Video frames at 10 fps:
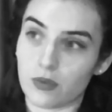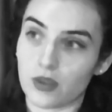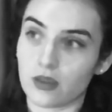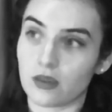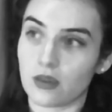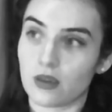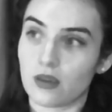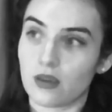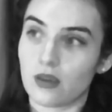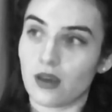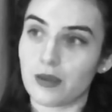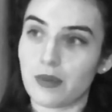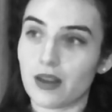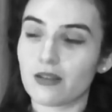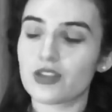something
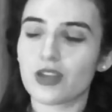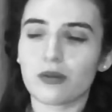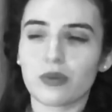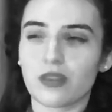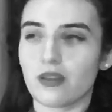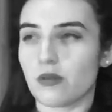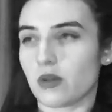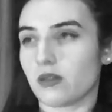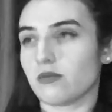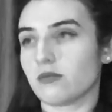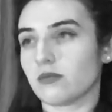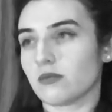I barely share with anyone.